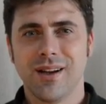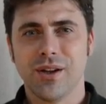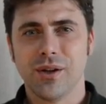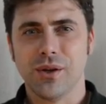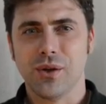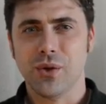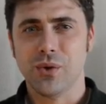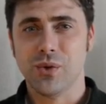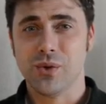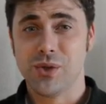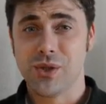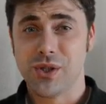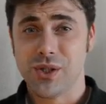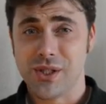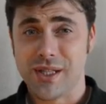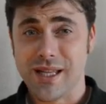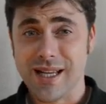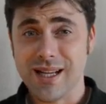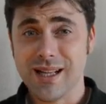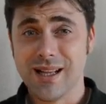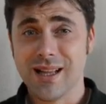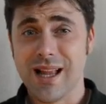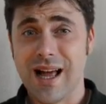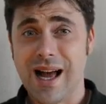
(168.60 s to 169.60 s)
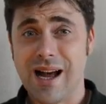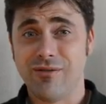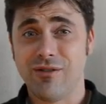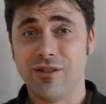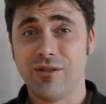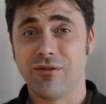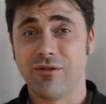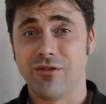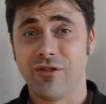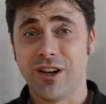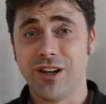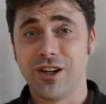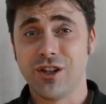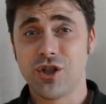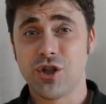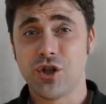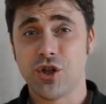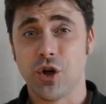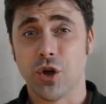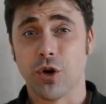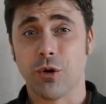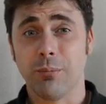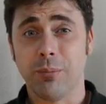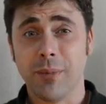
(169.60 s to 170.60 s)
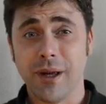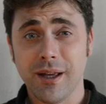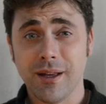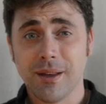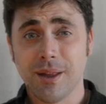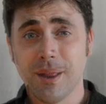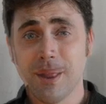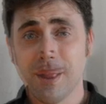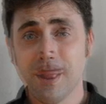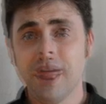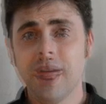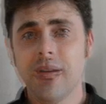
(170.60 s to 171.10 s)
you still haven't finished your meal?"